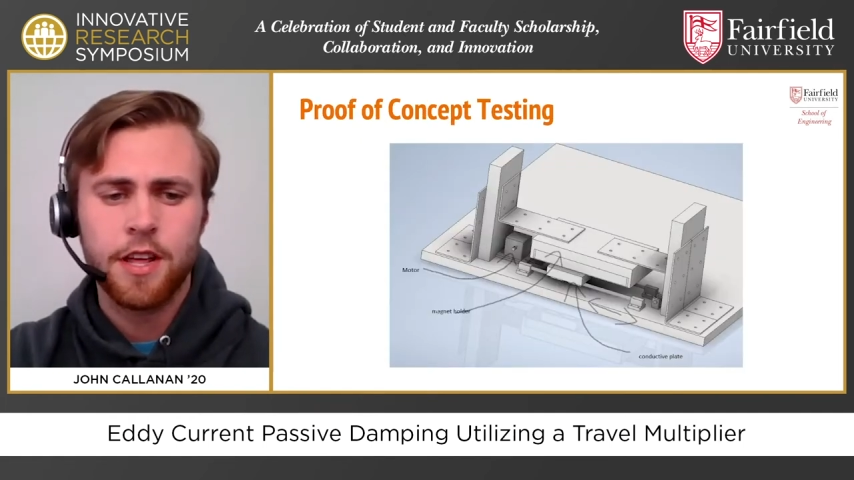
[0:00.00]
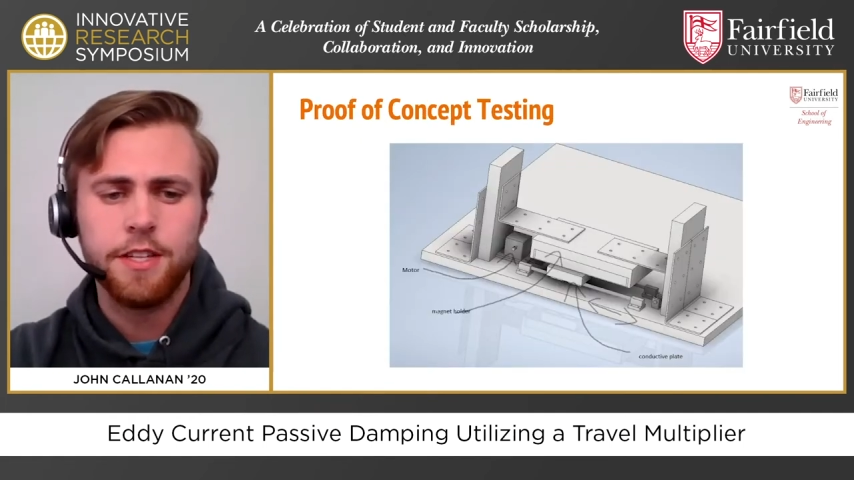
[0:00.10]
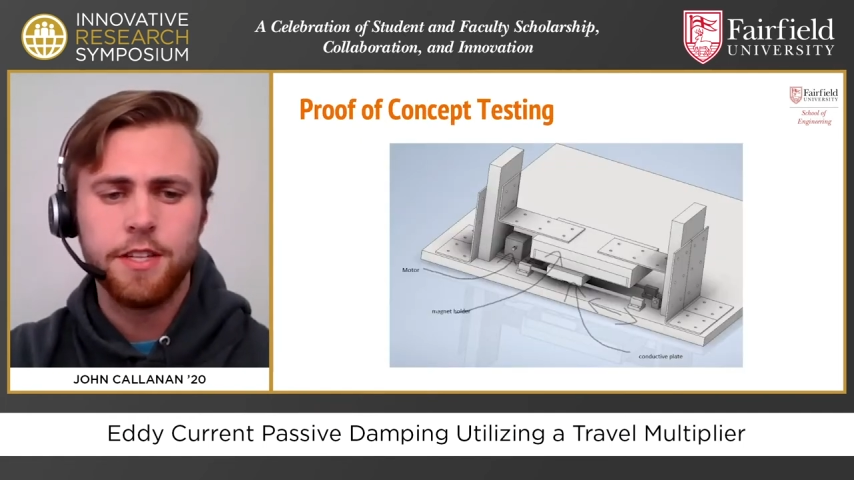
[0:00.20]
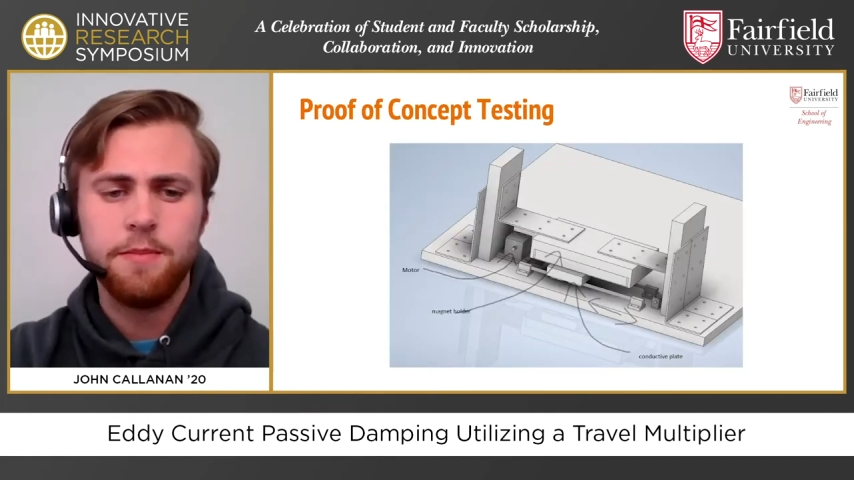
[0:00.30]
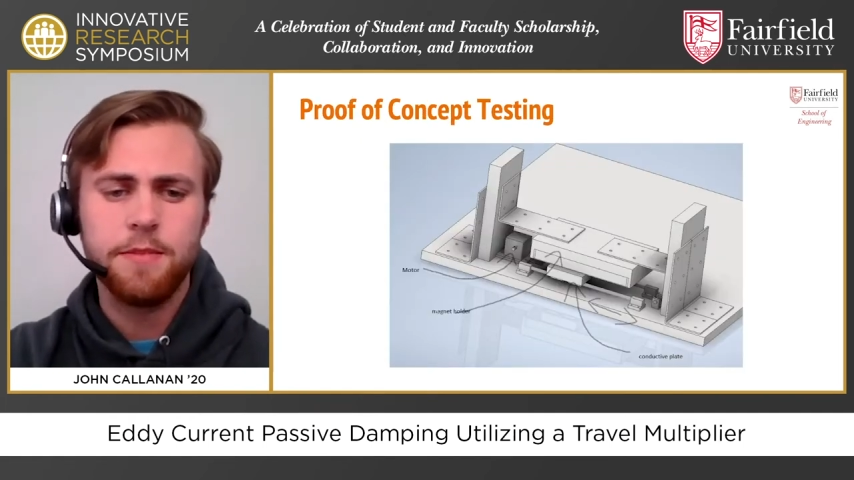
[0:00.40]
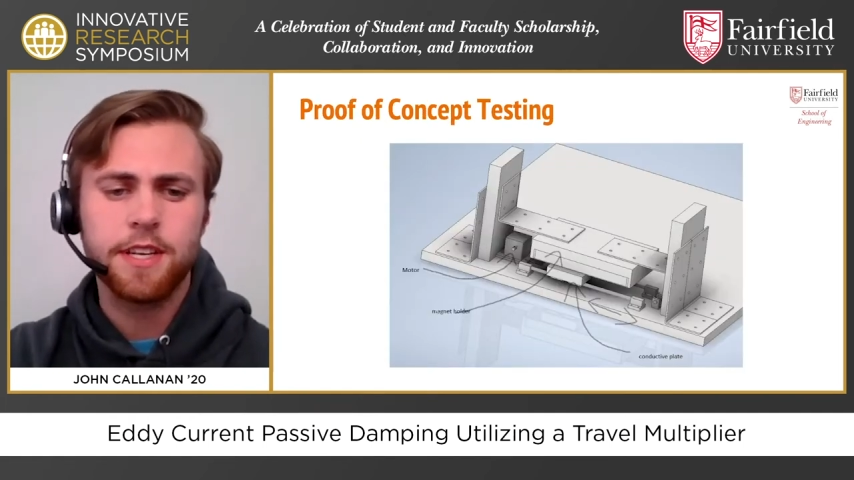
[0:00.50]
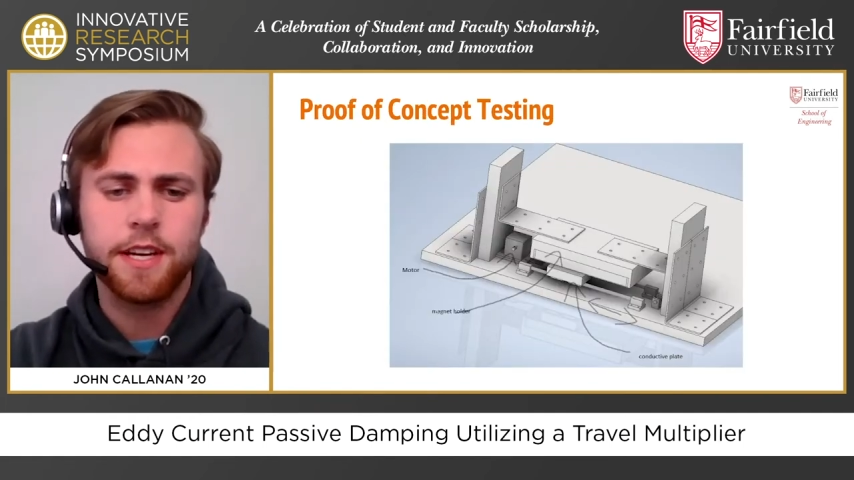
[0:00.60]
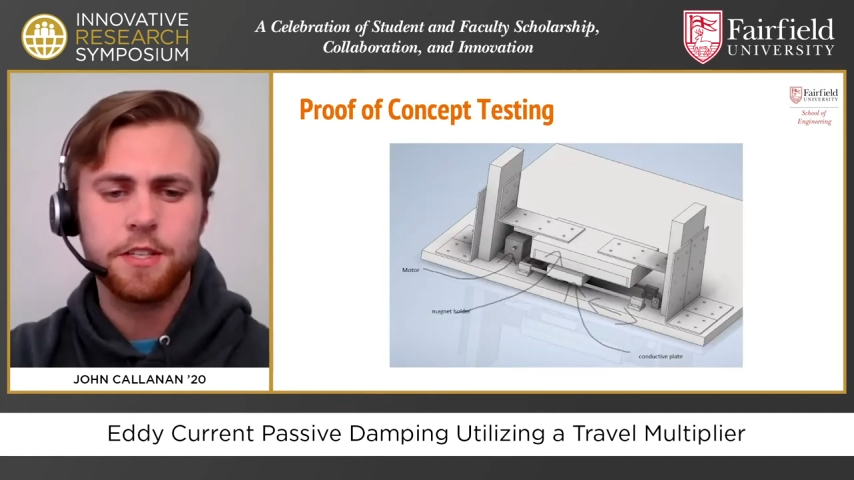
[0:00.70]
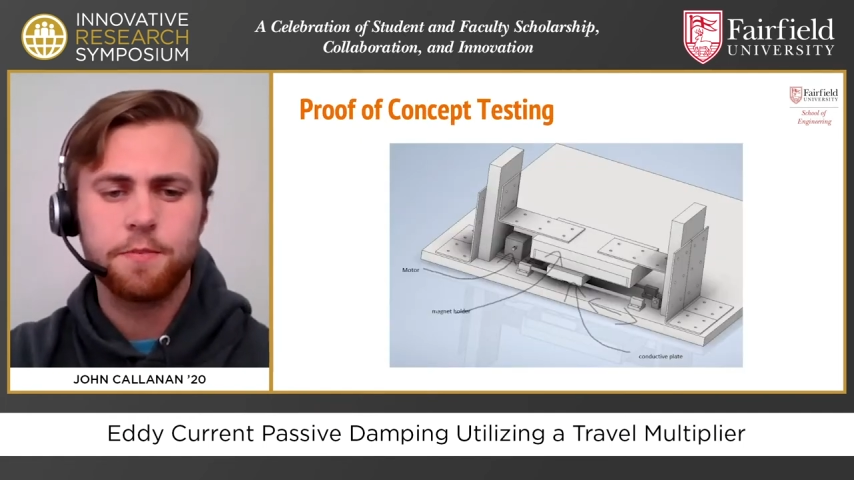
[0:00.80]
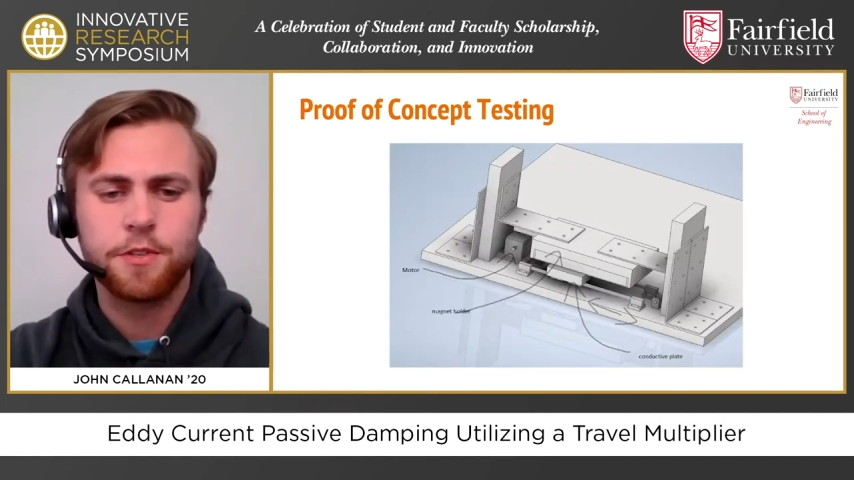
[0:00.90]
the team
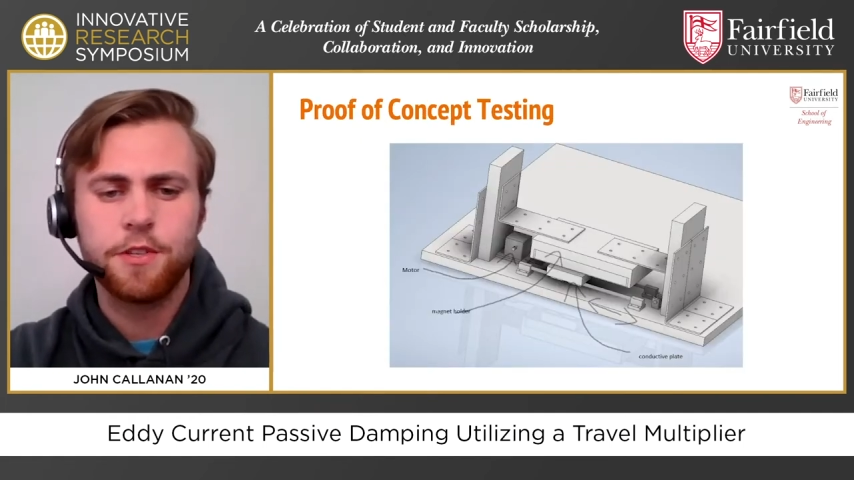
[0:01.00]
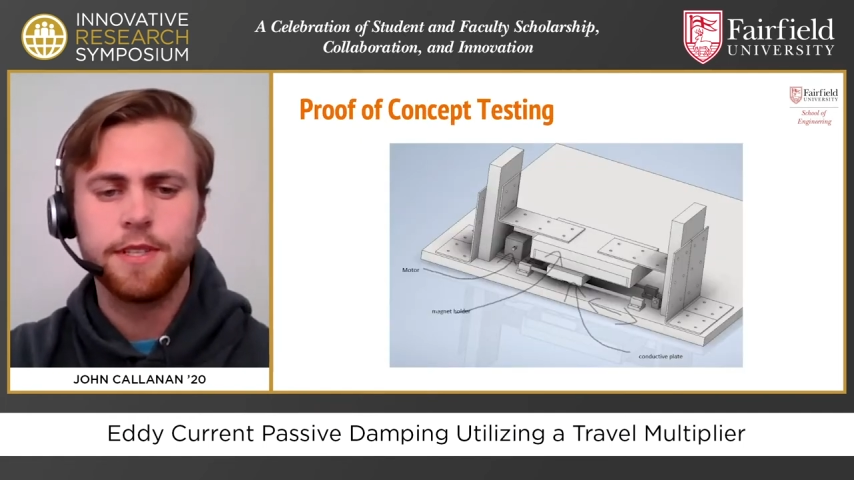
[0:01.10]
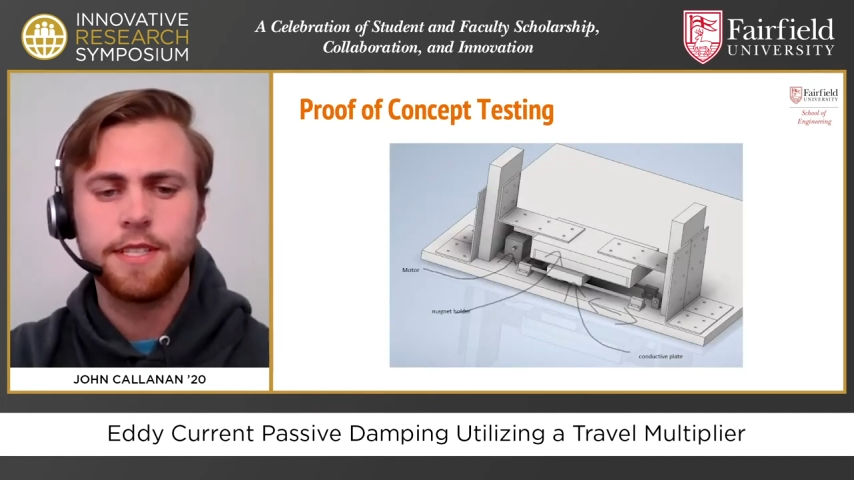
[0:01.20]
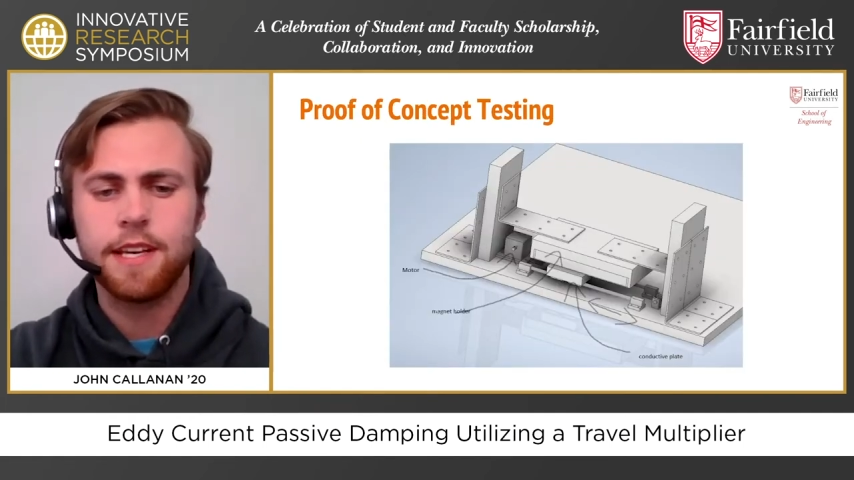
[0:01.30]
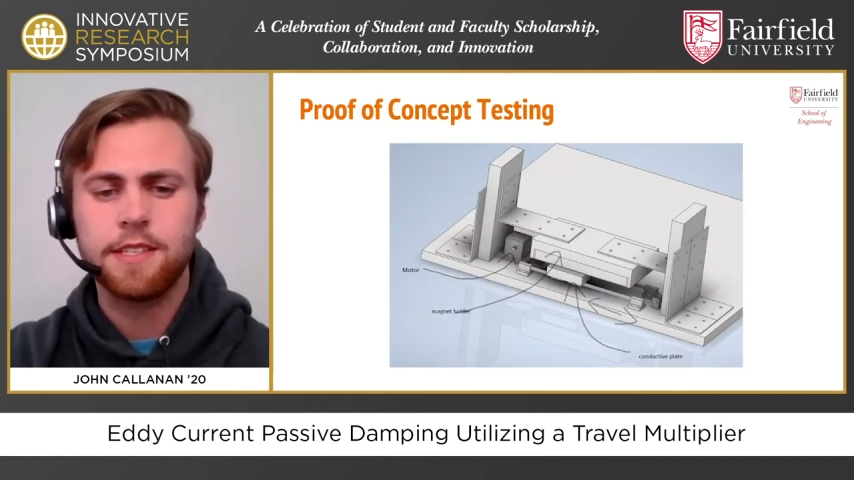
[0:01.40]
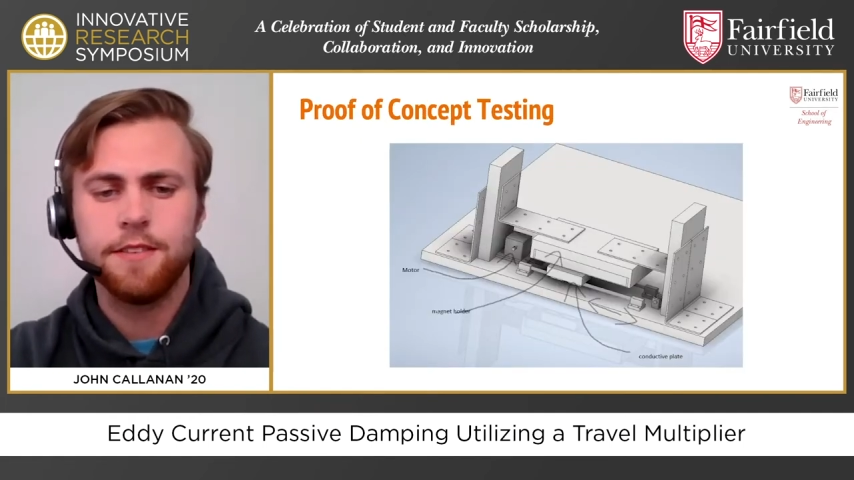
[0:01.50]
decided to pursue a test